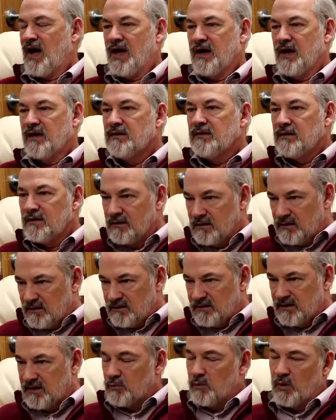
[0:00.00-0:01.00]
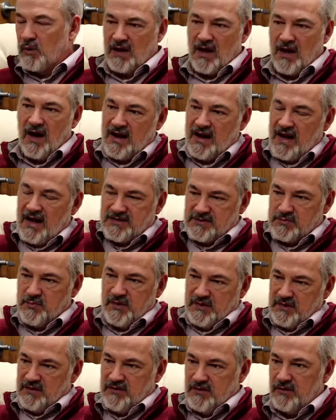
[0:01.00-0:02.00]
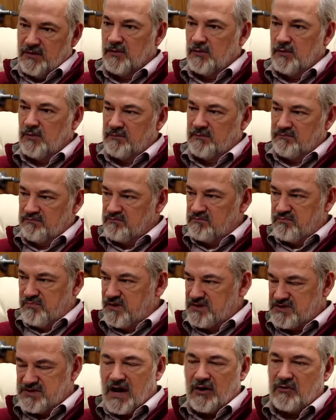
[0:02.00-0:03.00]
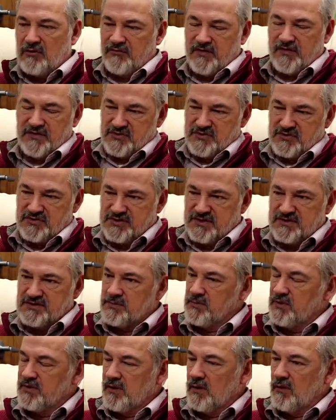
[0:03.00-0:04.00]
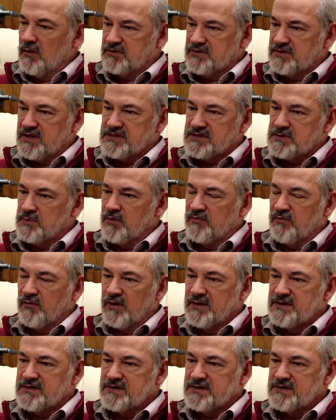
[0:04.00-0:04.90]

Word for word: I did what God asked me to do in the sacrificial system of the Old Testament, for